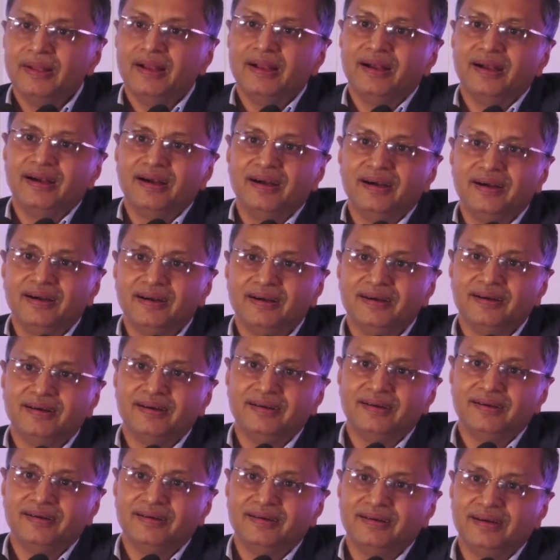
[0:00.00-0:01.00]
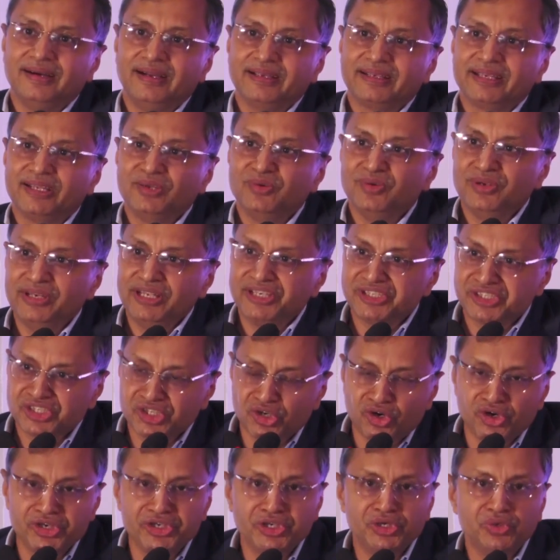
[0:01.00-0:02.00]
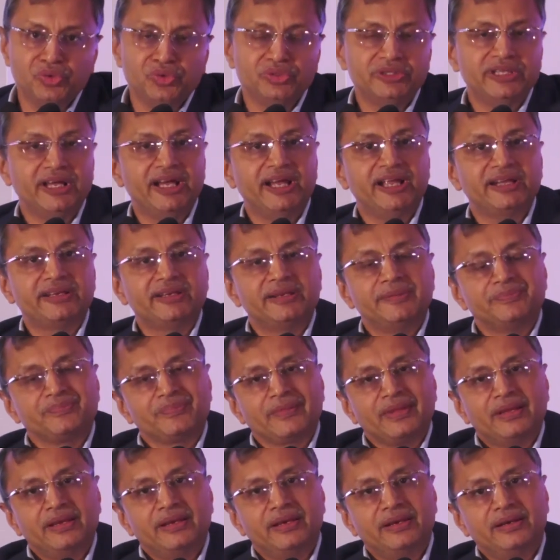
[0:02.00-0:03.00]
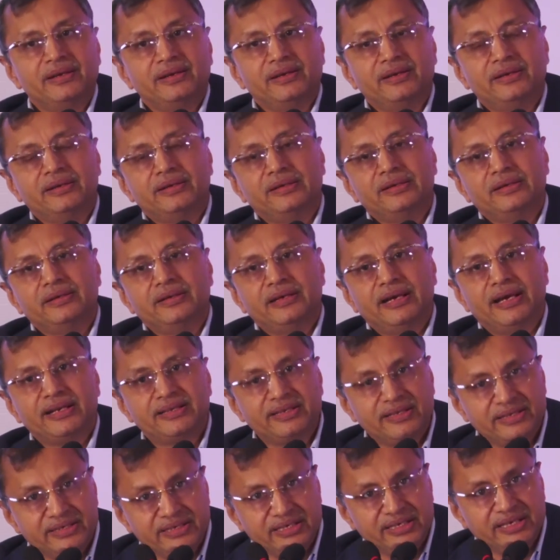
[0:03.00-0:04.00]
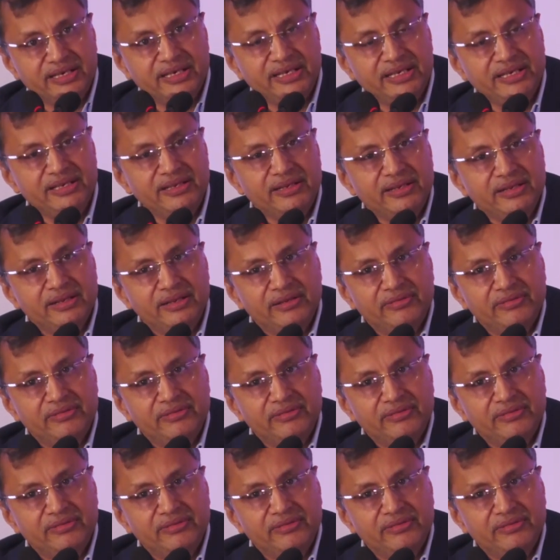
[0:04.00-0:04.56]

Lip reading: I can only assure you that at Hyundai,